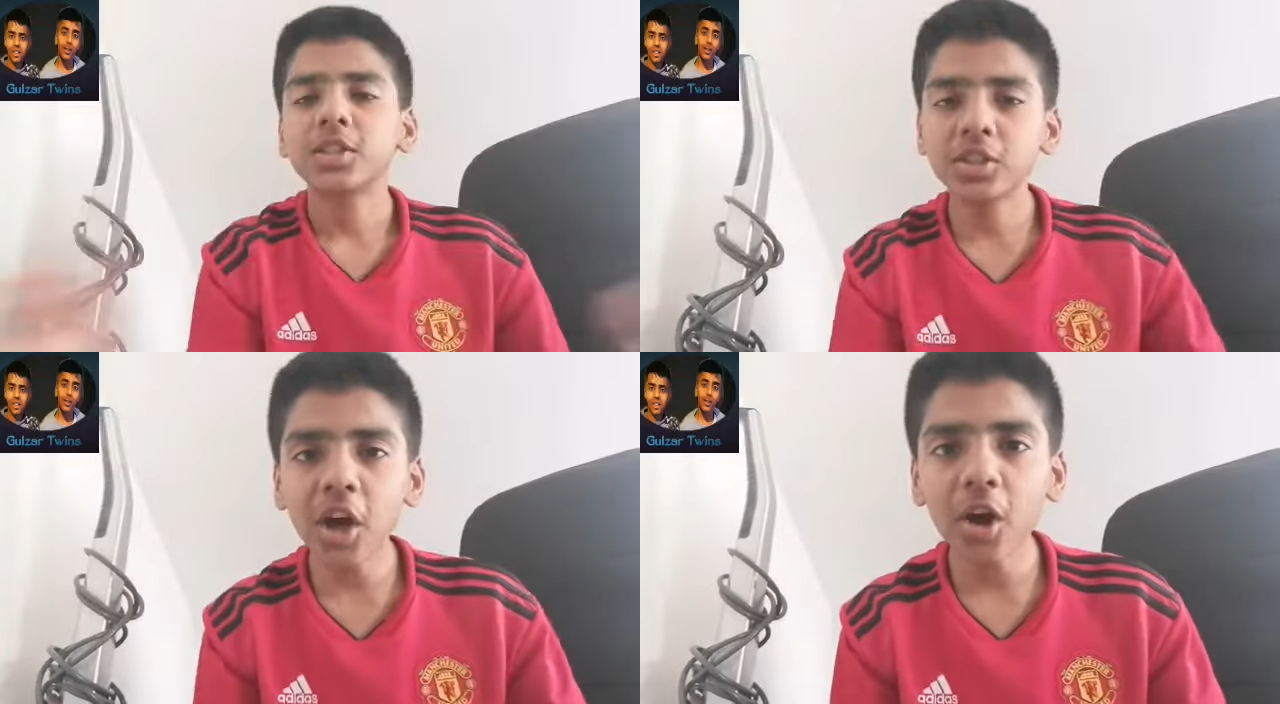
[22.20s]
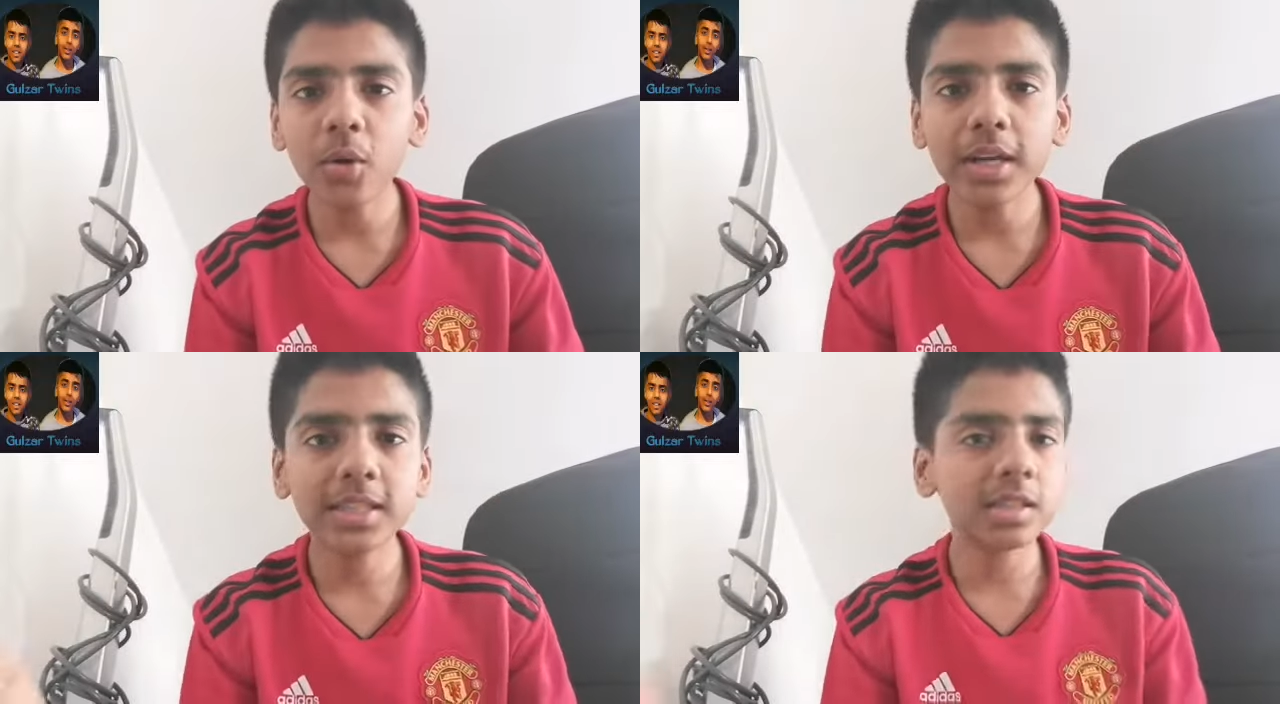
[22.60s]

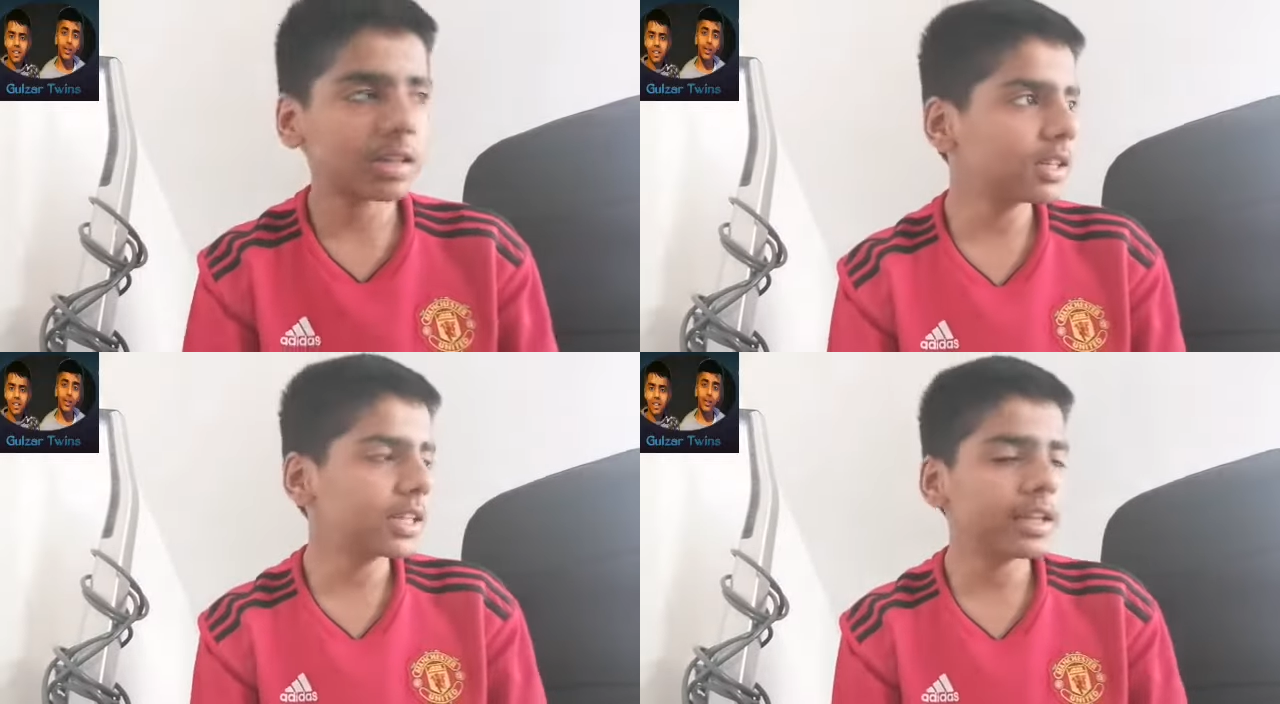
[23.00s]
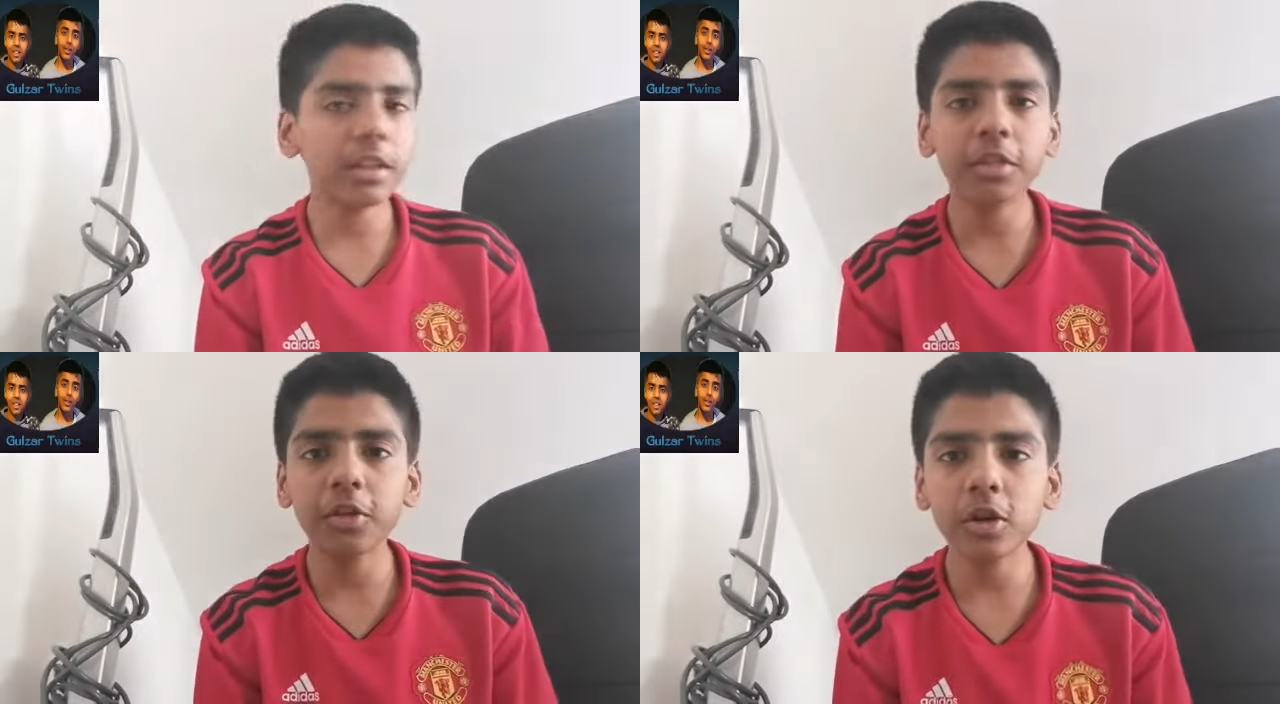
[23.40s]
So it's Sunday
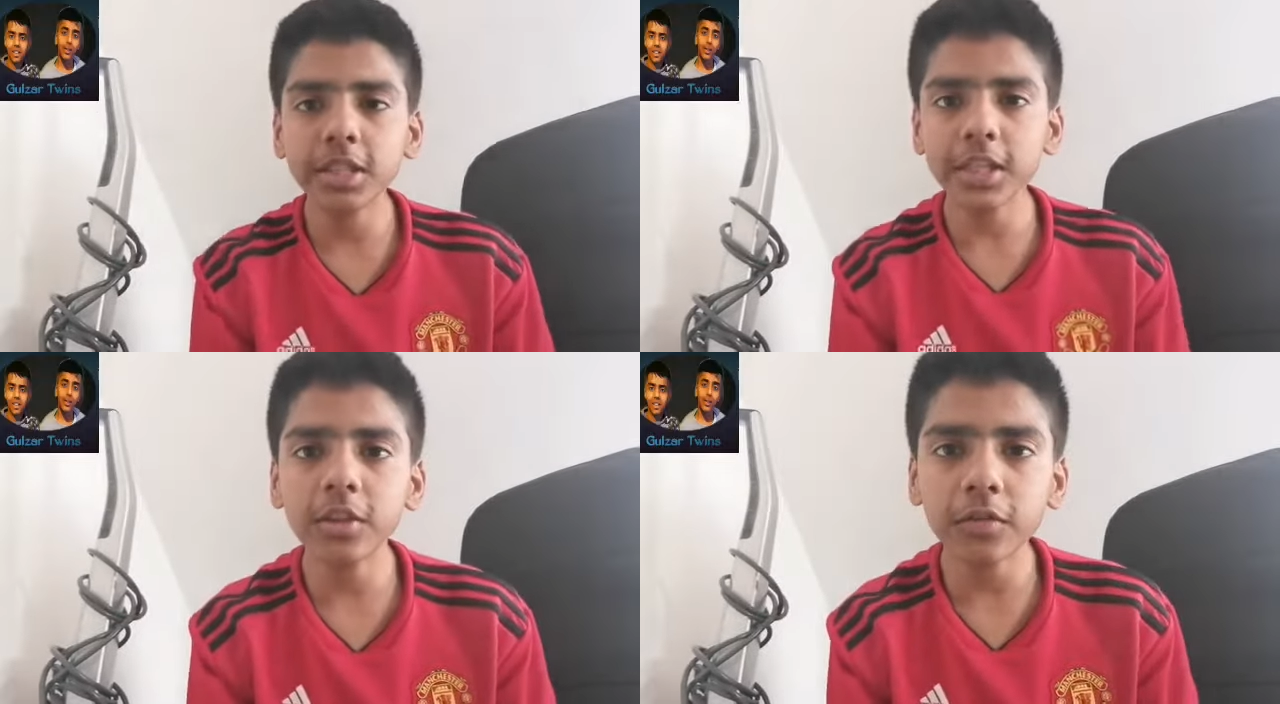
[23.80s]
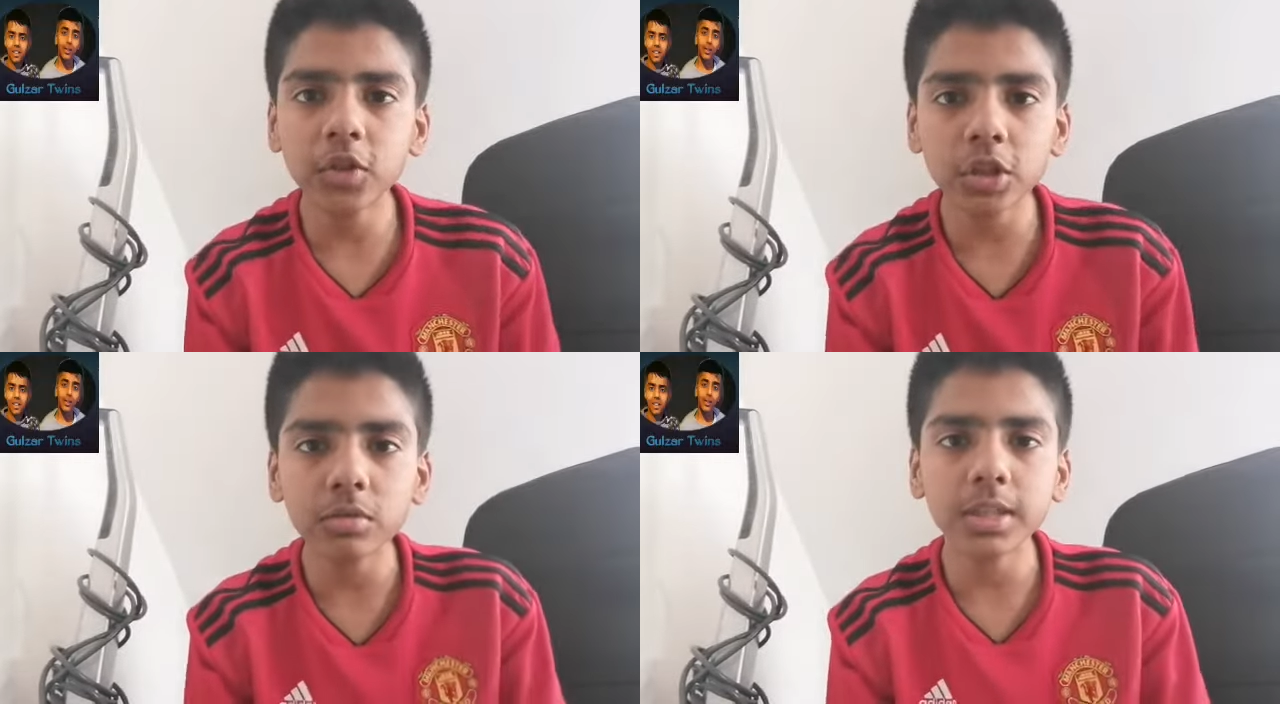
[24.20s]
the 13th of
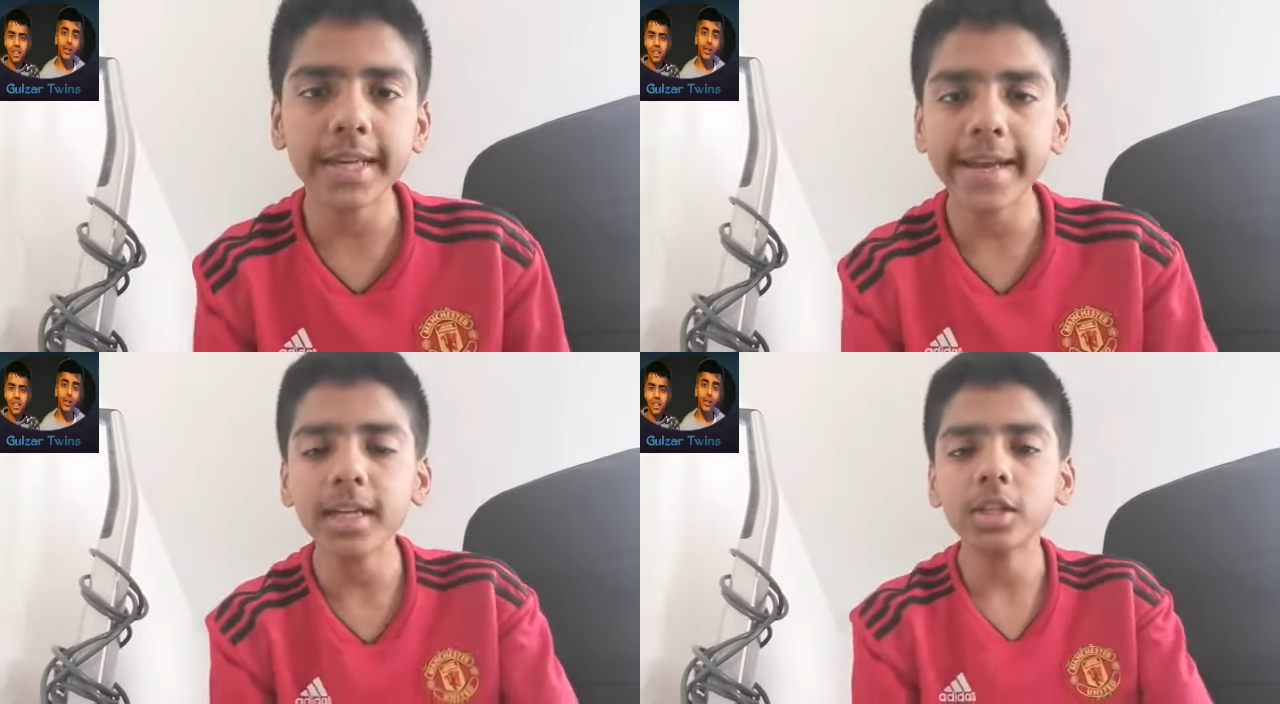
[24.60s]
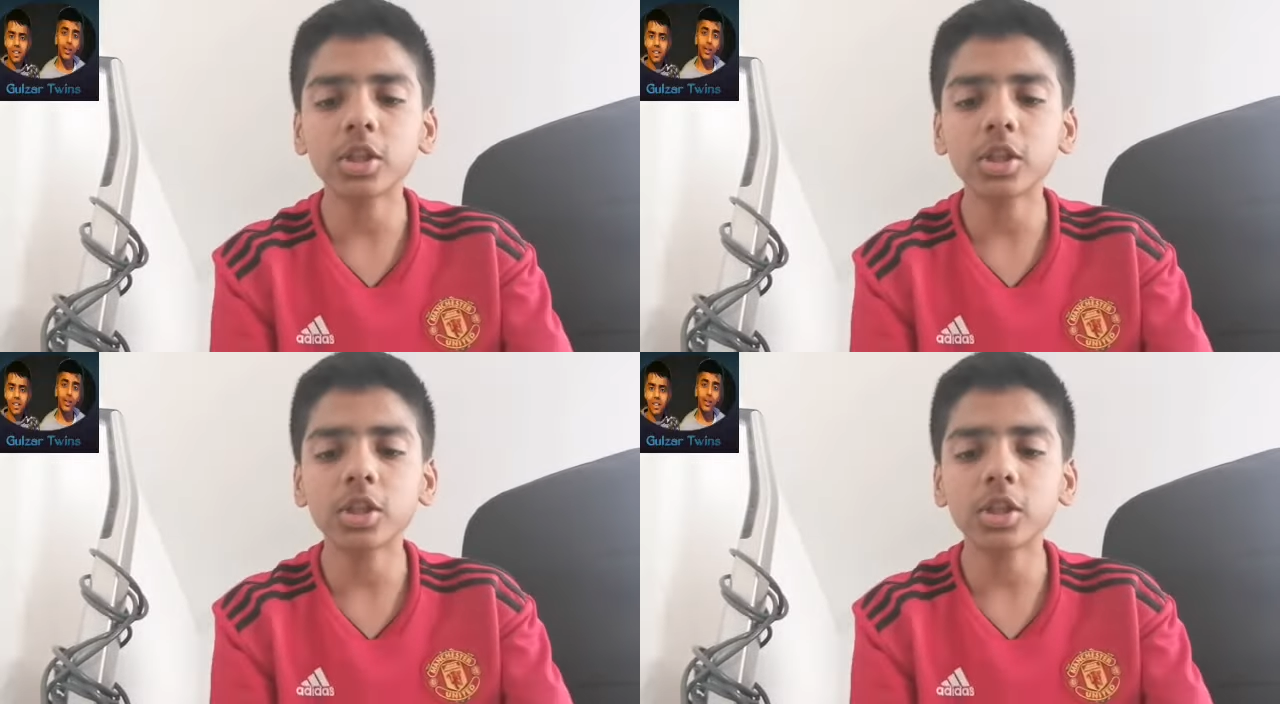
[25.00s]
June today.